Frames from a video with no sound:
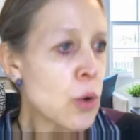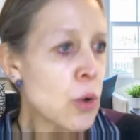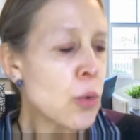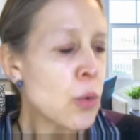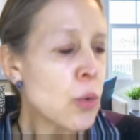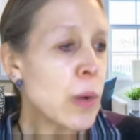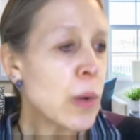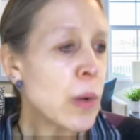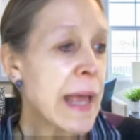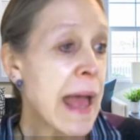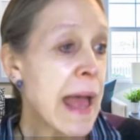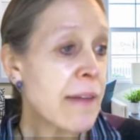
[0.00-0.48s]

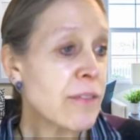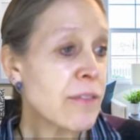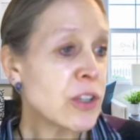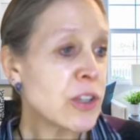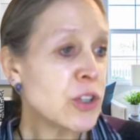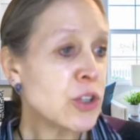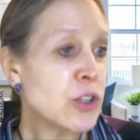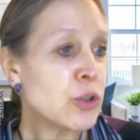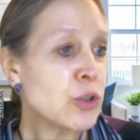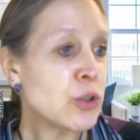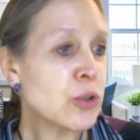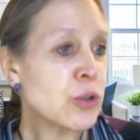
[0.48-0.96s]
We have a
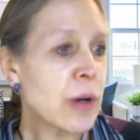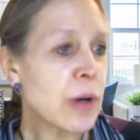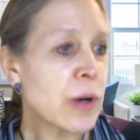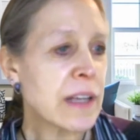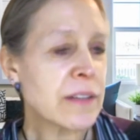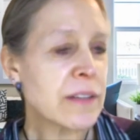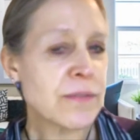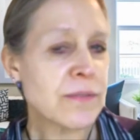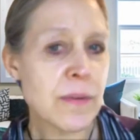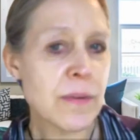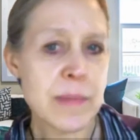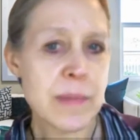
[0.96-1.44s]
new
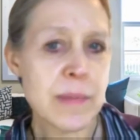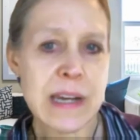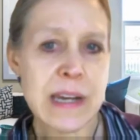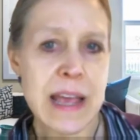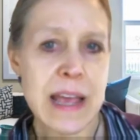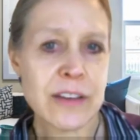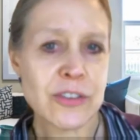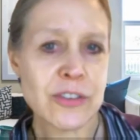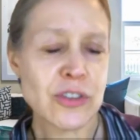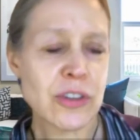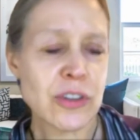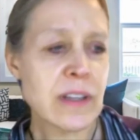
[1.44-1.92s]
grant from the
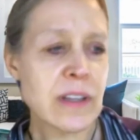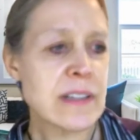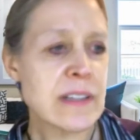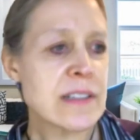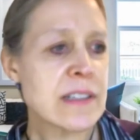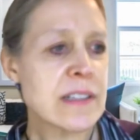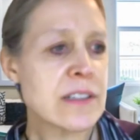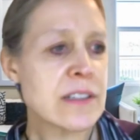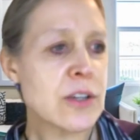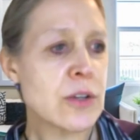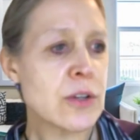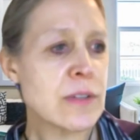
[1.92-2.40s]
National
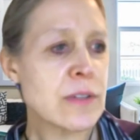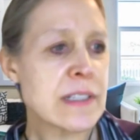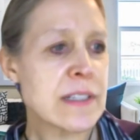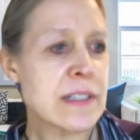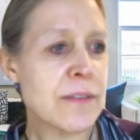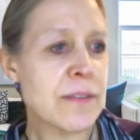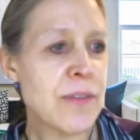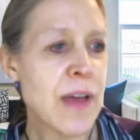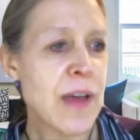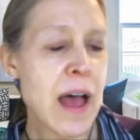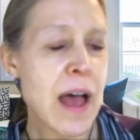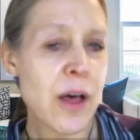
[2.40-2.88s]
Institutes
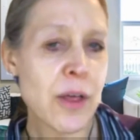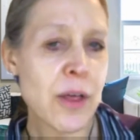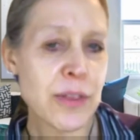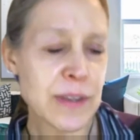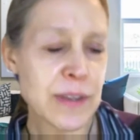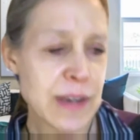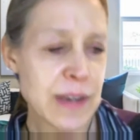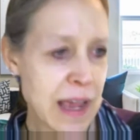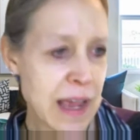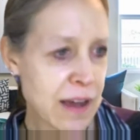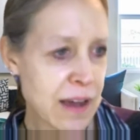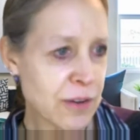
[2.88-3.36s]
of Health
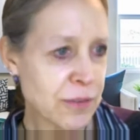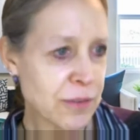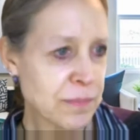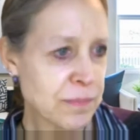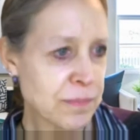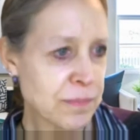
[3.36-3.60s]
now.